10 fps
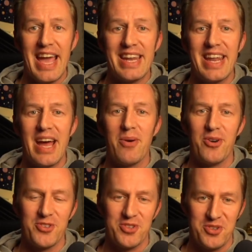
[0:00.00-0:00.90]
and now
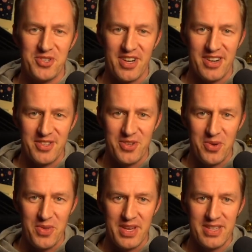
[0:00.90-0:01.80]
also started
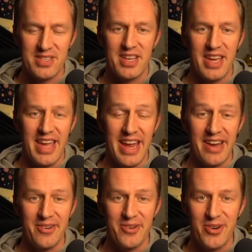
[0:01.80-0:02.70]
doing this
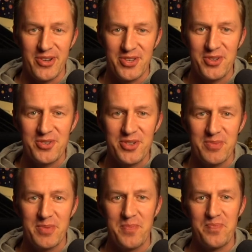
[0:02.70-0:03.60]
here on YouTube.